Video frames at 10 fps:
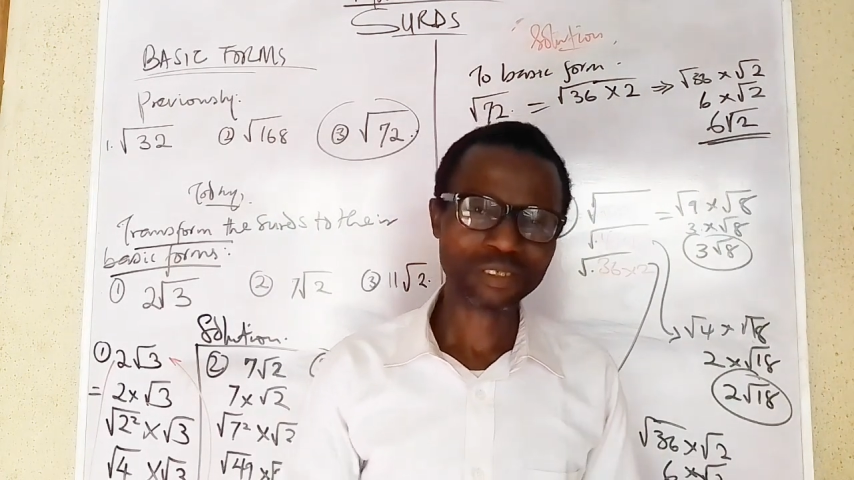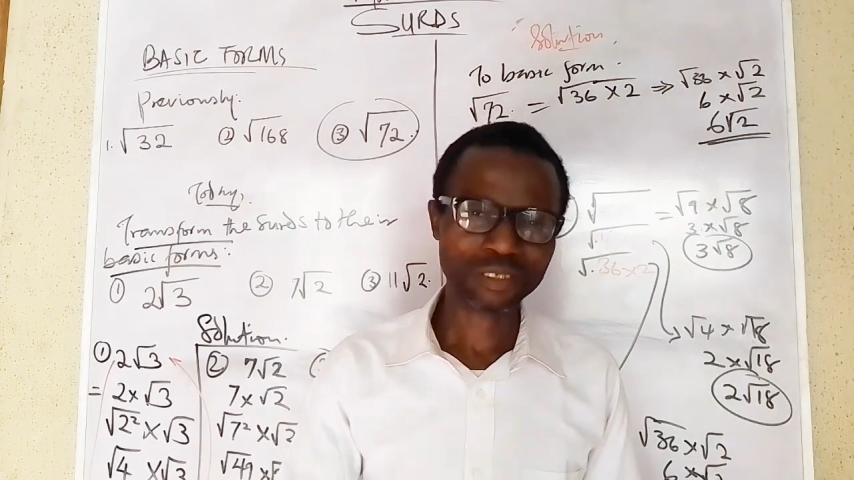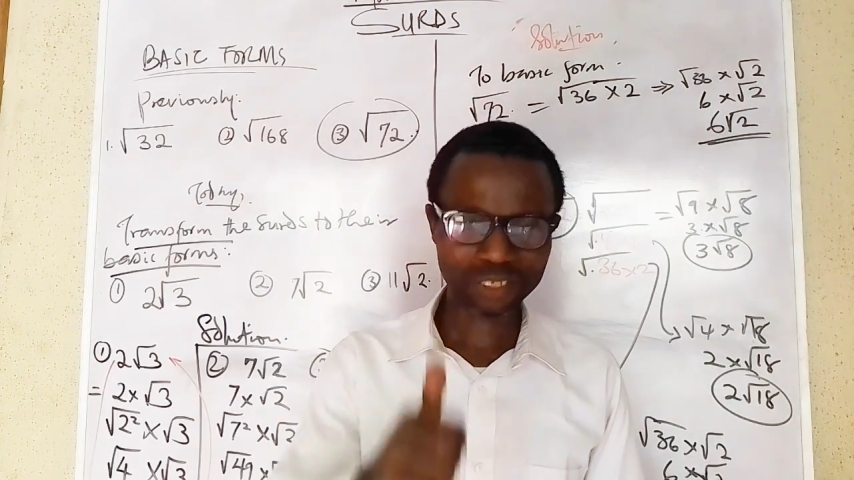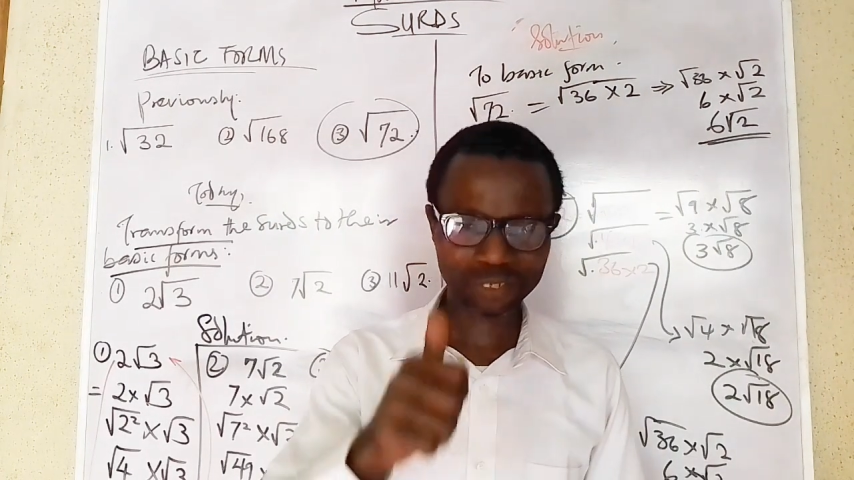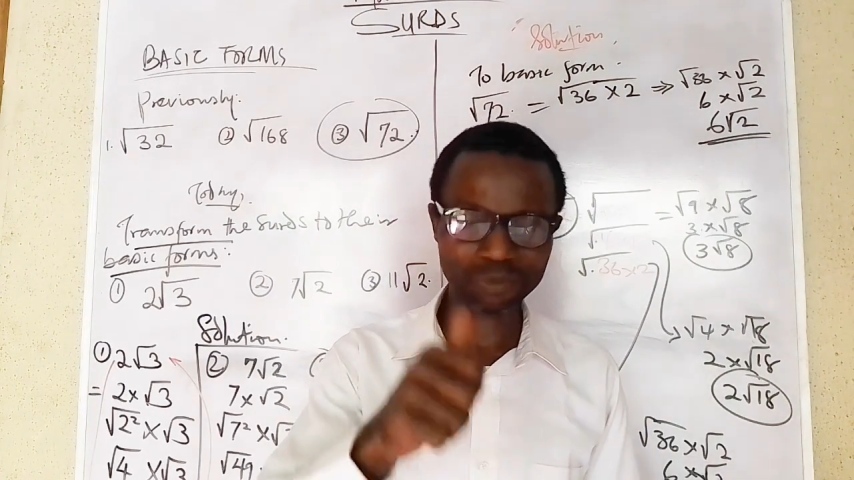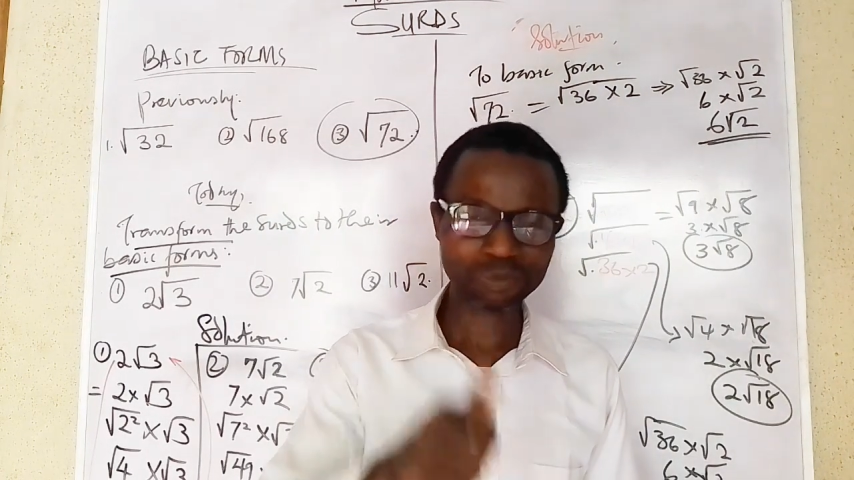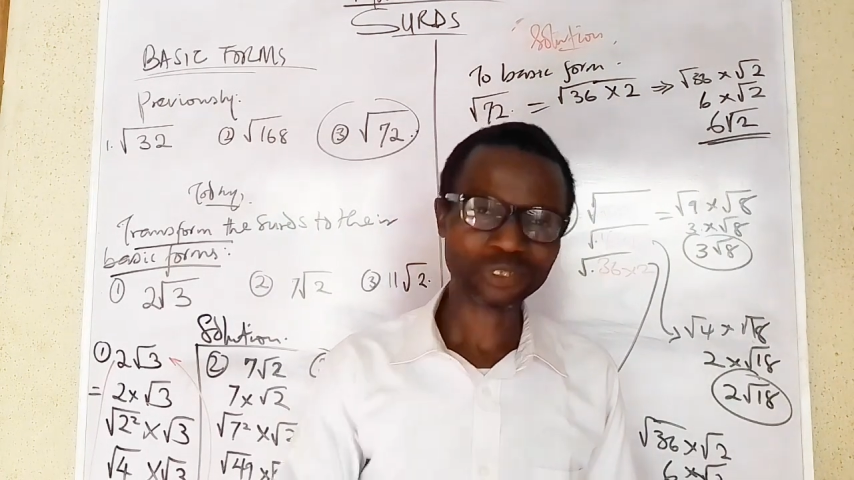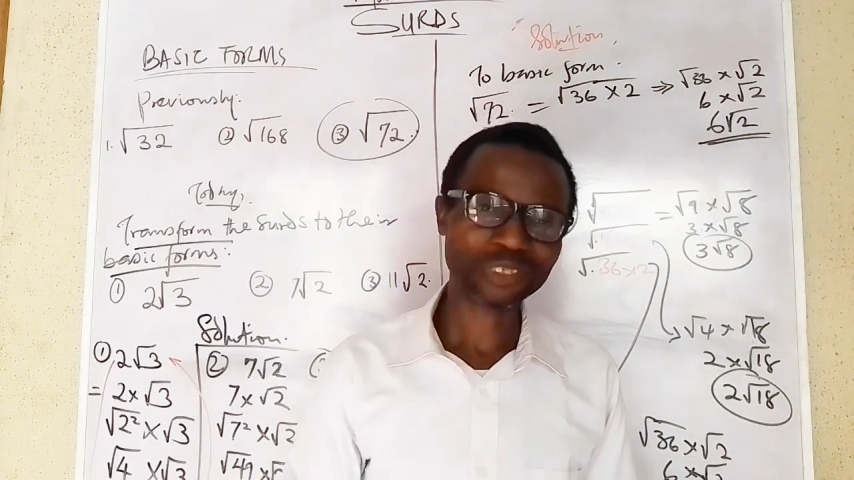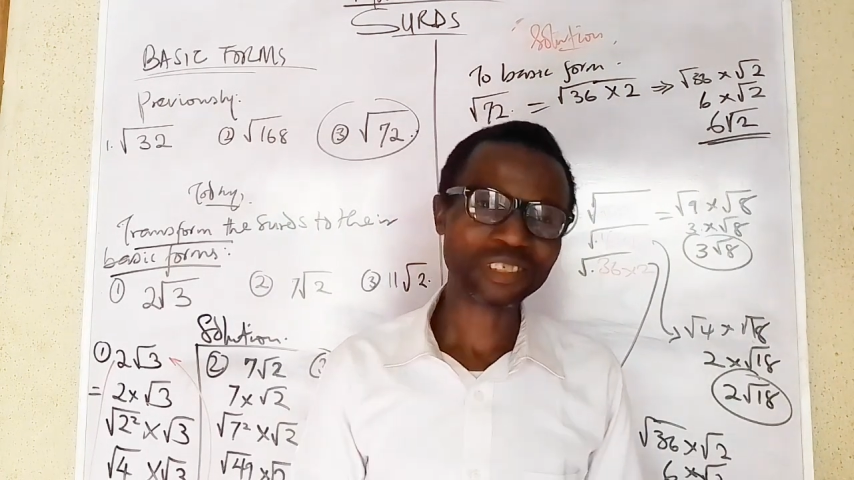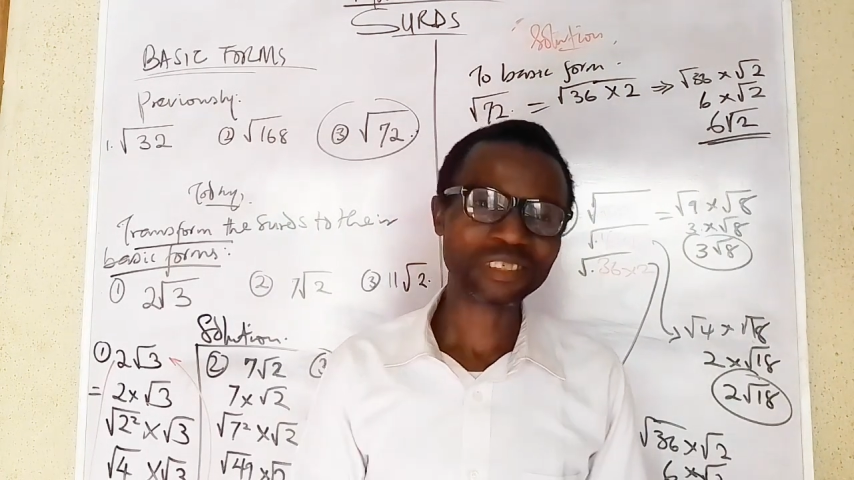Thanks so
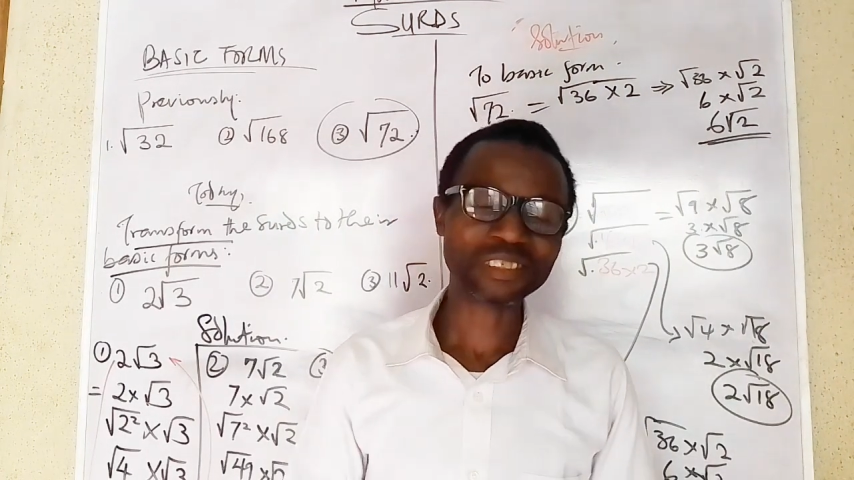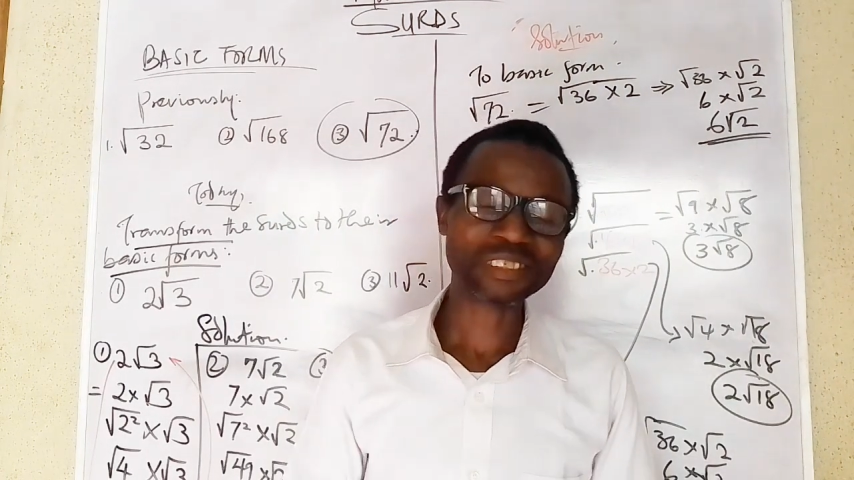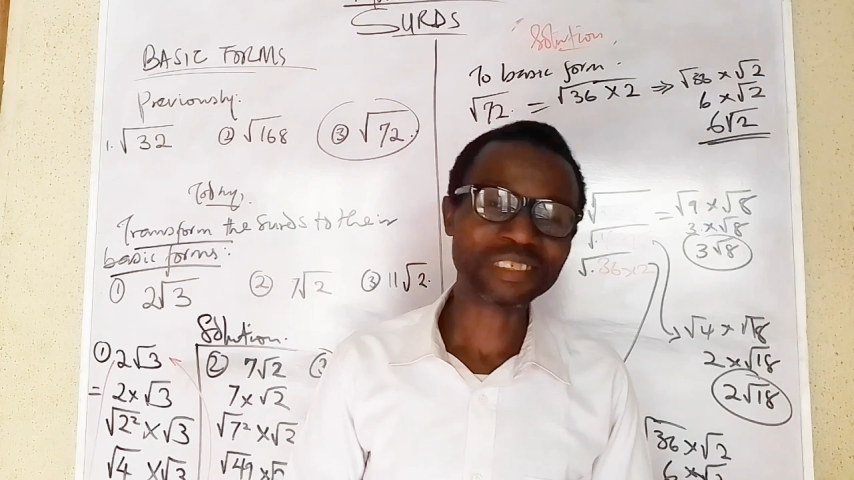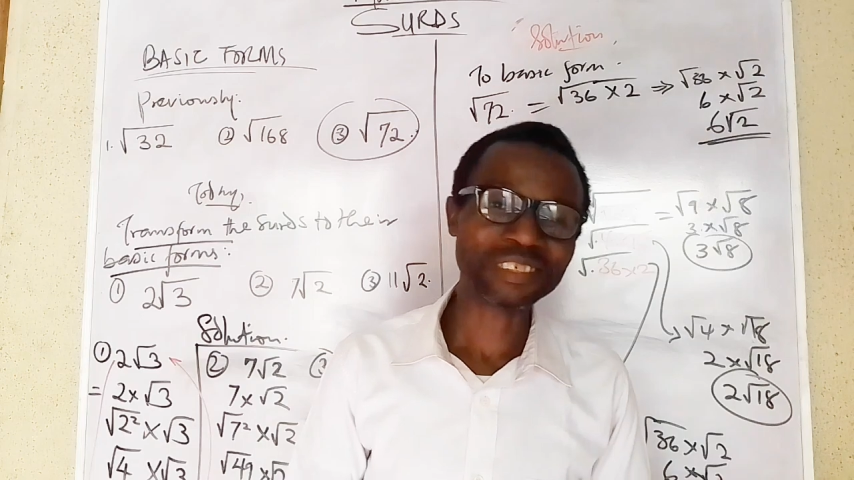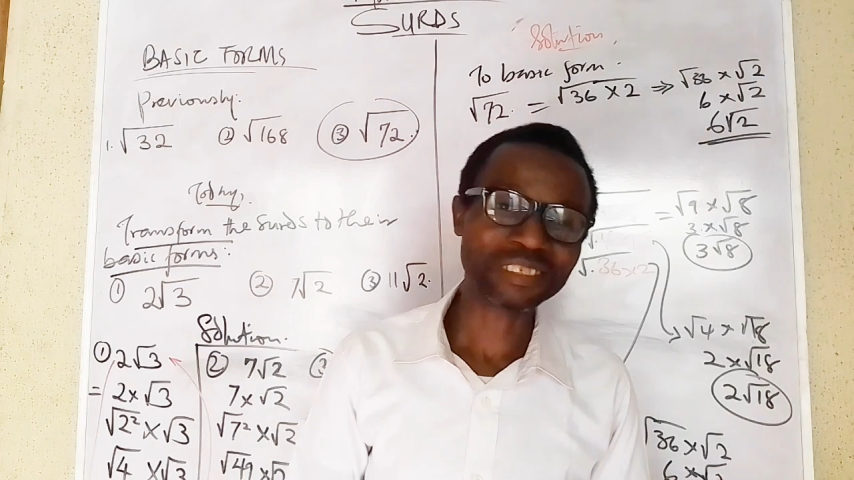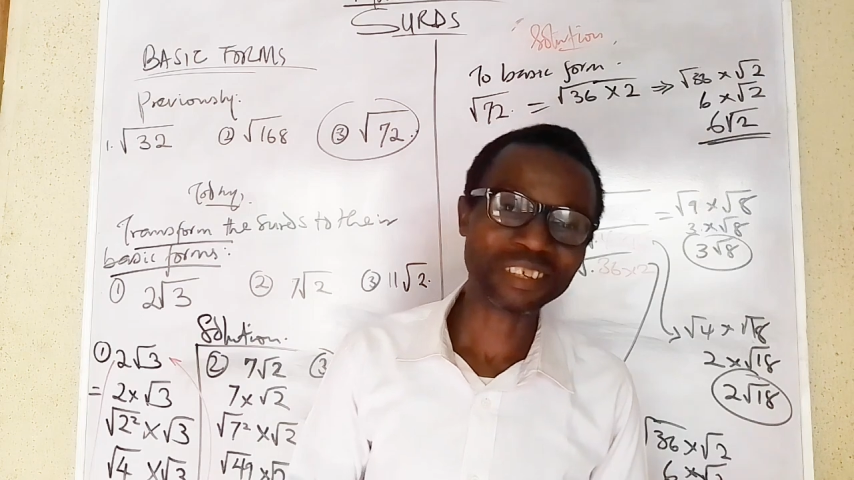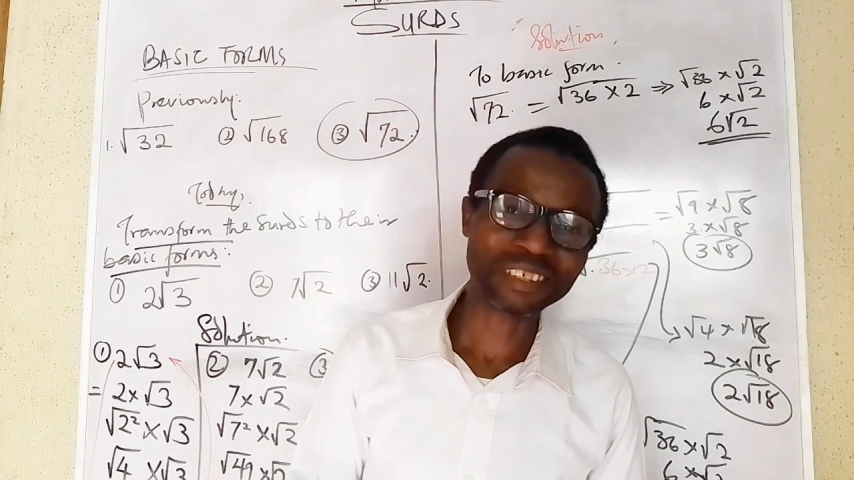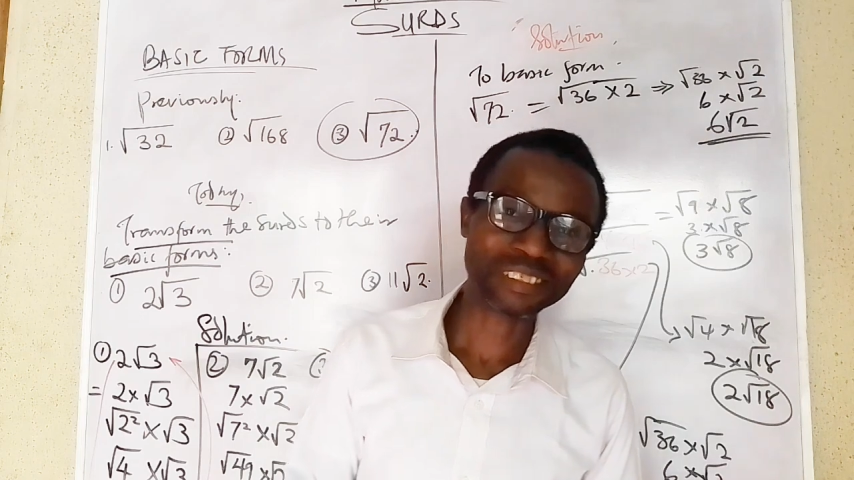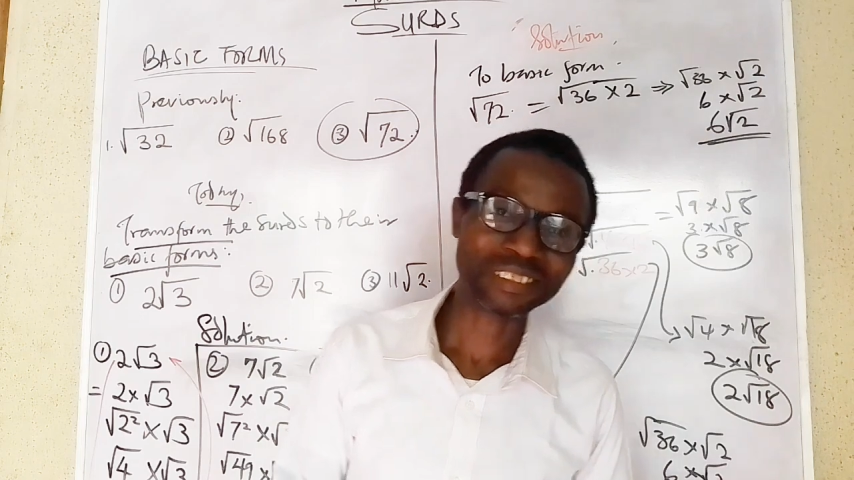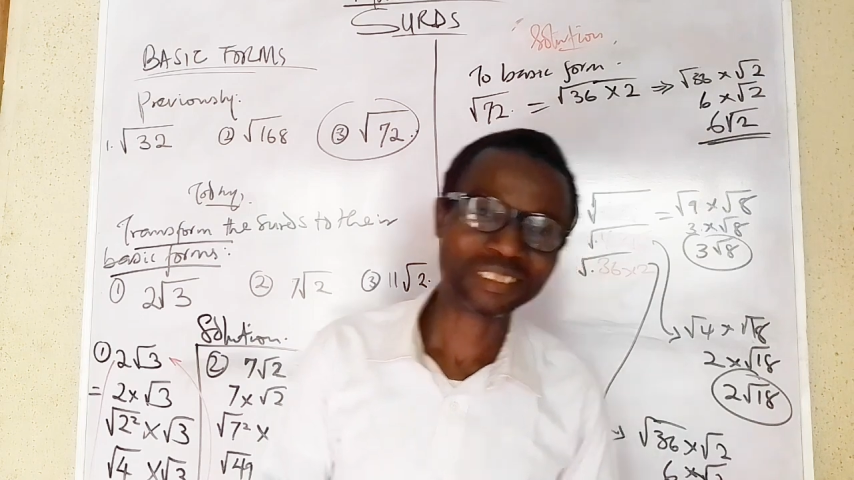much. Let's see in the next
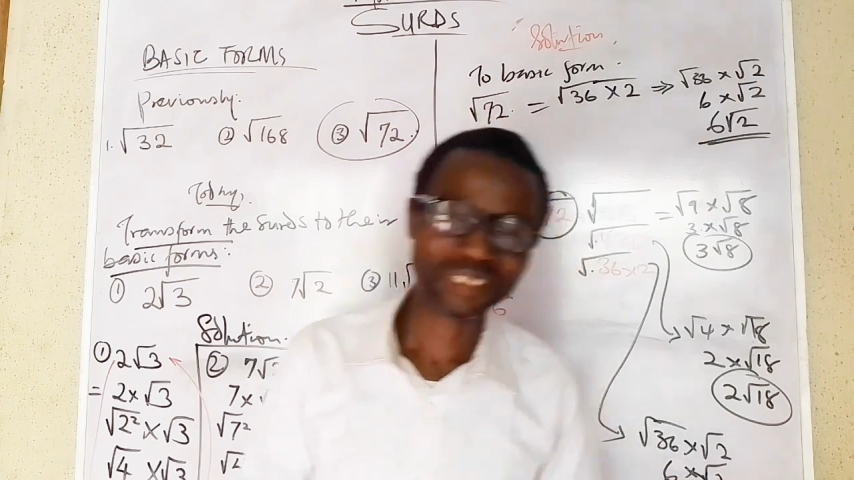class.